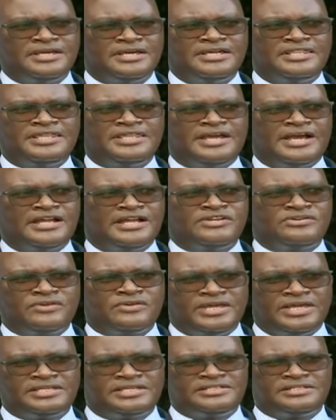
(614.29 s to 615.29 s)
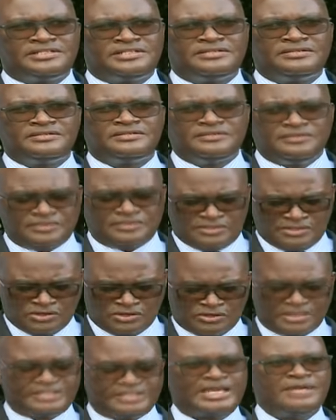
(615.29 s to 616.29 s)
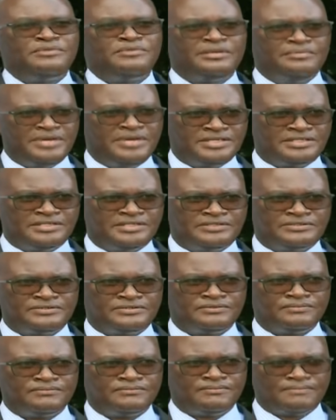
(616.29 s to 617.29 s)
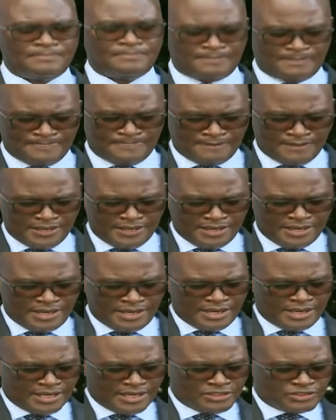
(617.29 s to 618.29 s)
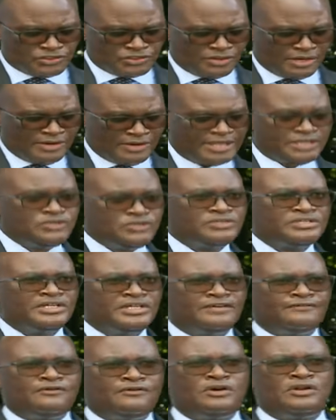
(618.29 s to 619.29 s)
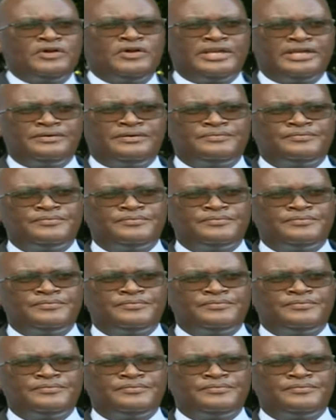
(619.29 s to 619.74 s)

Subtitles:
they are addressed on a timely basis. And so I'd like to say the following.